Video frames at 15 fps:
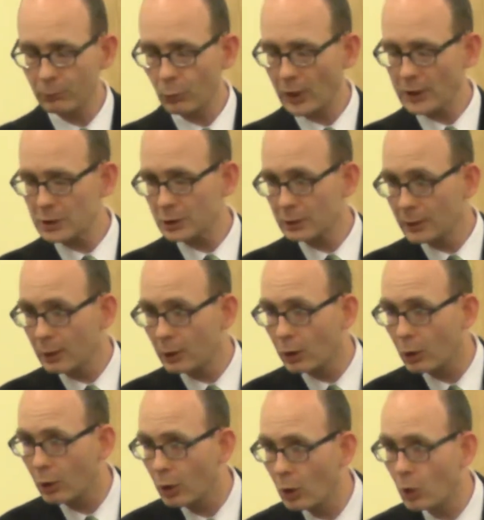which
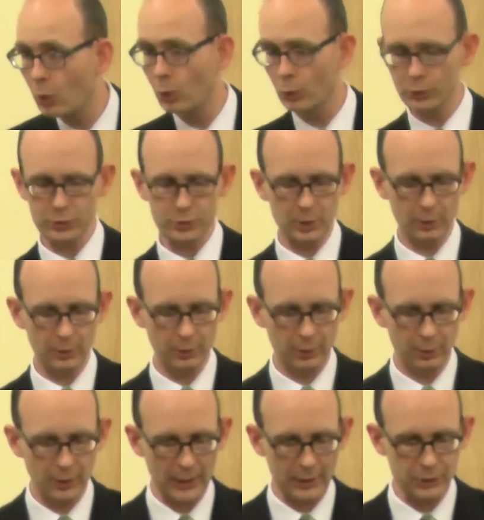closed
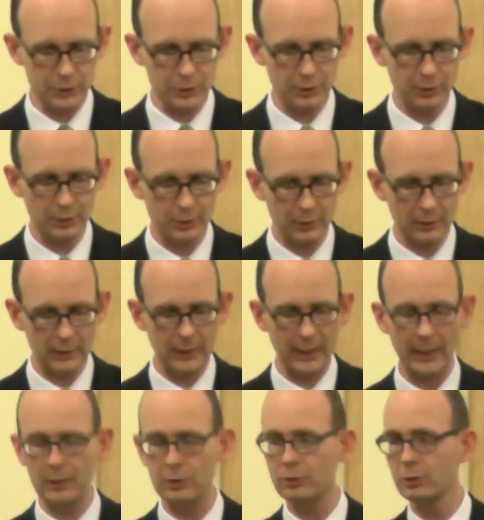this
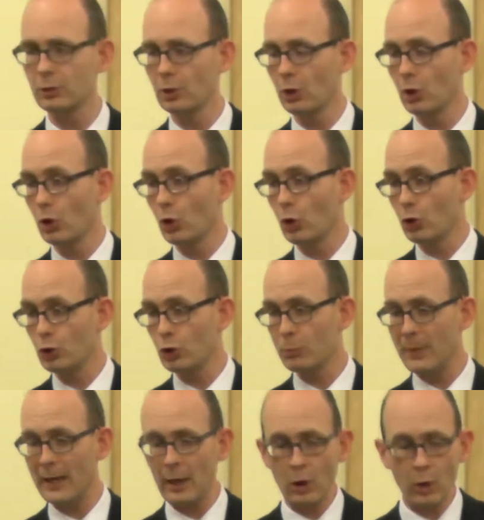gate. You
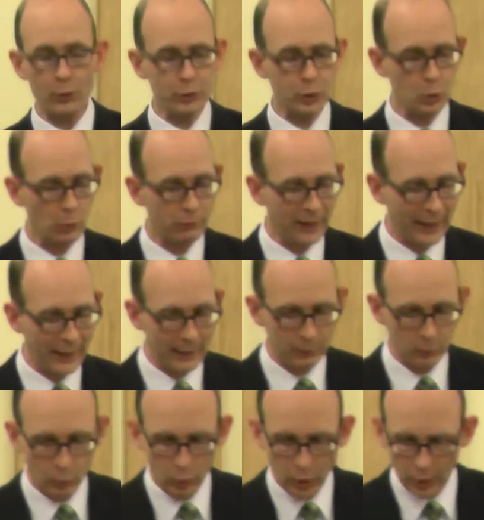may also have
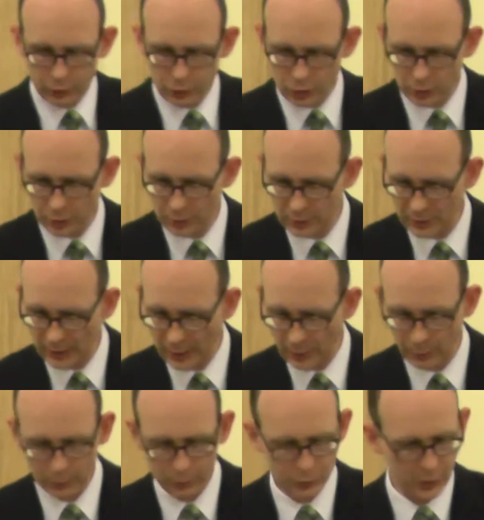had watch
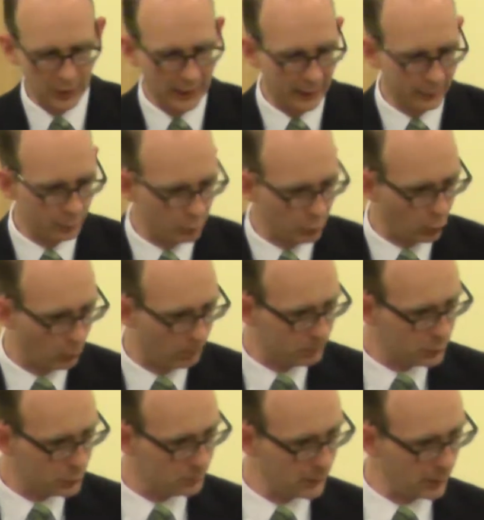towers and
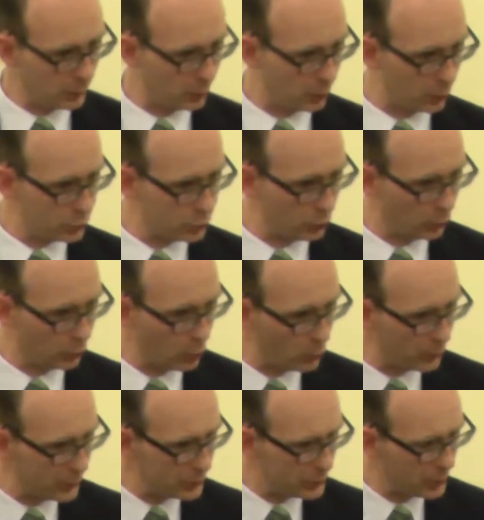rooms because you'll
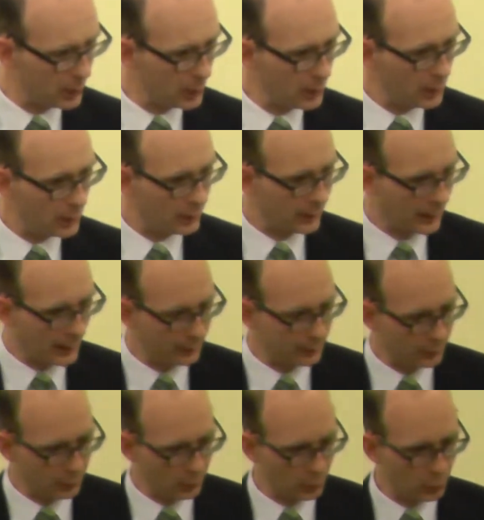notice
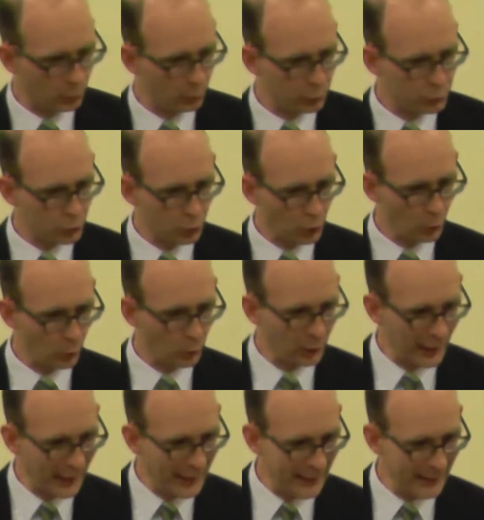that those who were
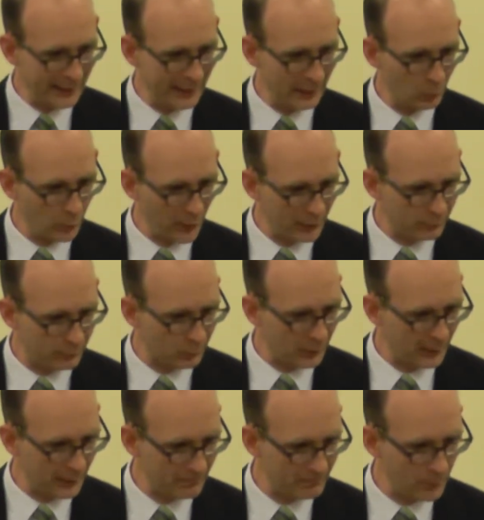lying in wait for
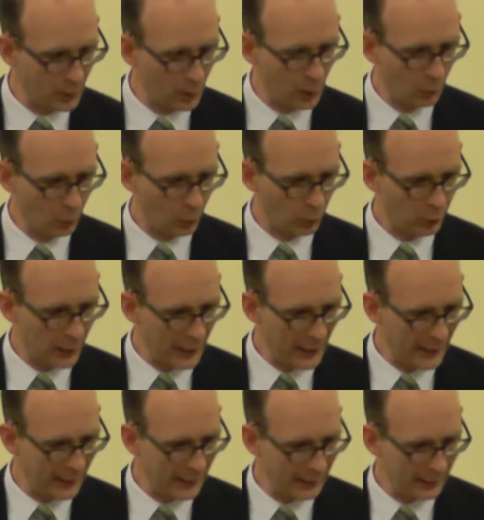him were
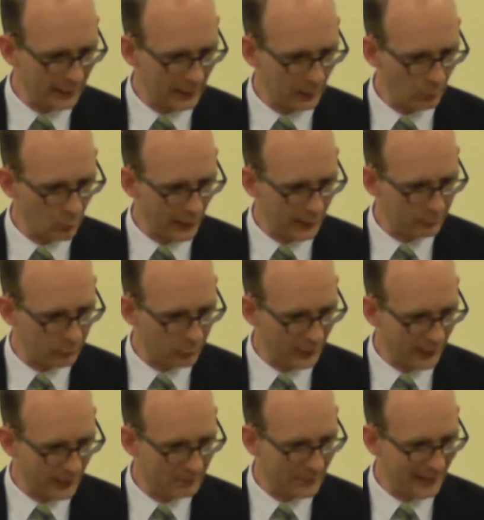lying in wait for
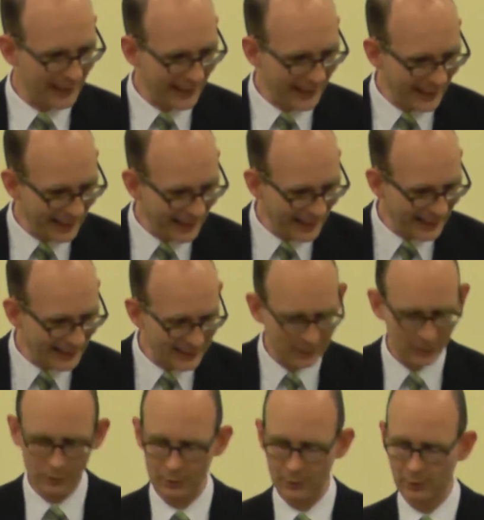him
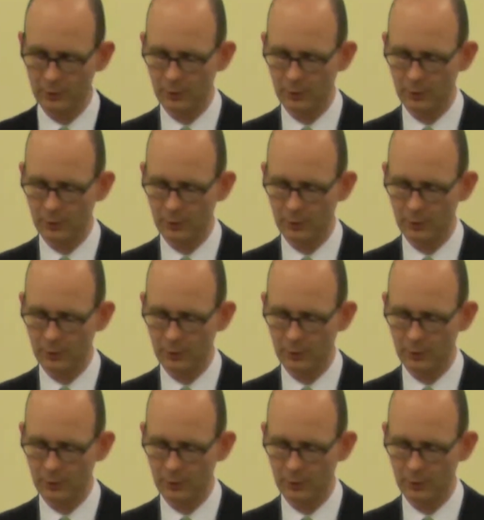in